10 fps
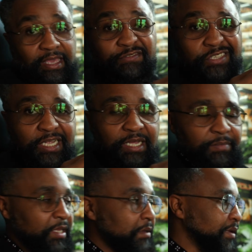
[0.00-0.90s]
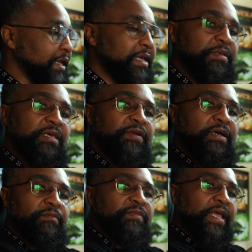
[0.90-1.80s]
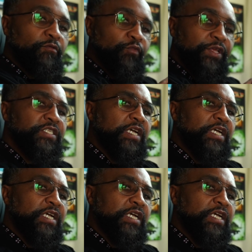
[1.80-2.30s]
f-stop, but I am giving up that reach.